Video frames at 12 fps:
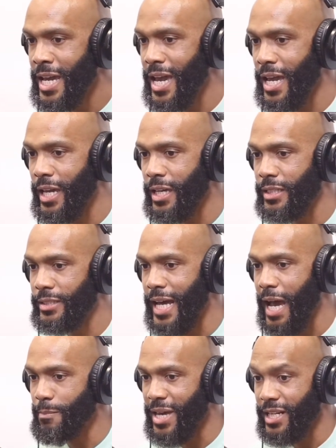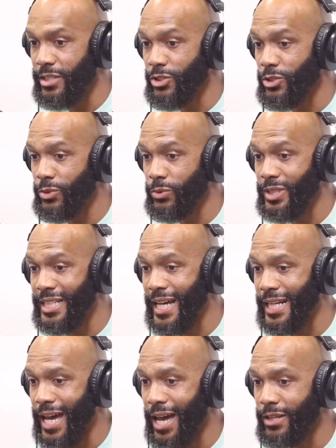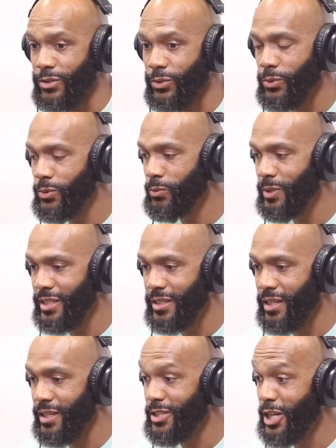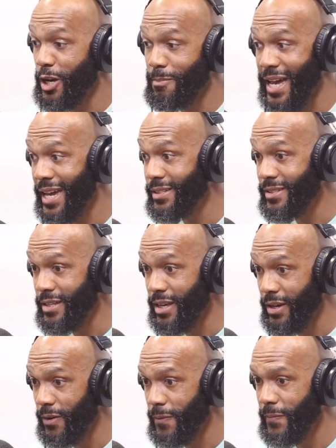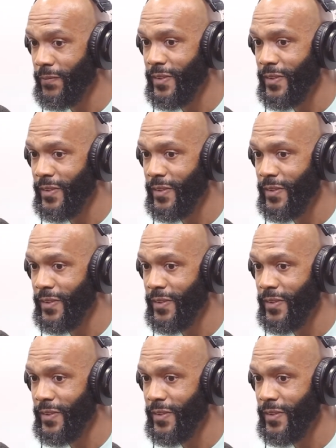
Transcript: and I managed to get out of high school with tearing my ACL.